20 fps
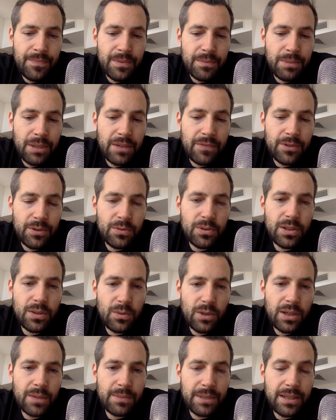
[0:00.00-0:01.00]
But if you really
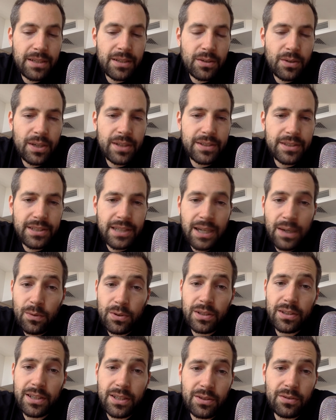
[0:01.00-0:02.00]
want to be crazy, I
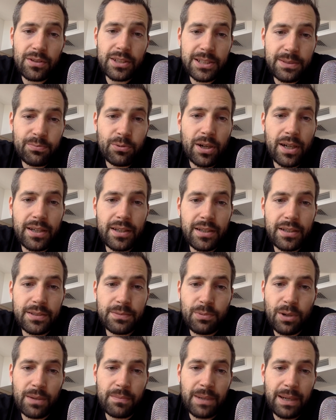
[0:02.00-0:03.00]
would literally
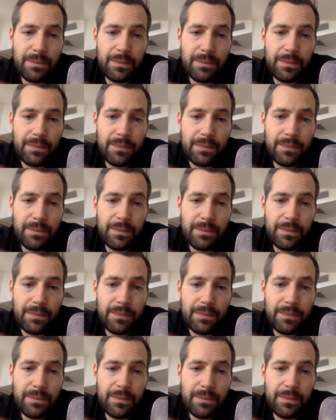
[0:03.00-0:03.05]
spread my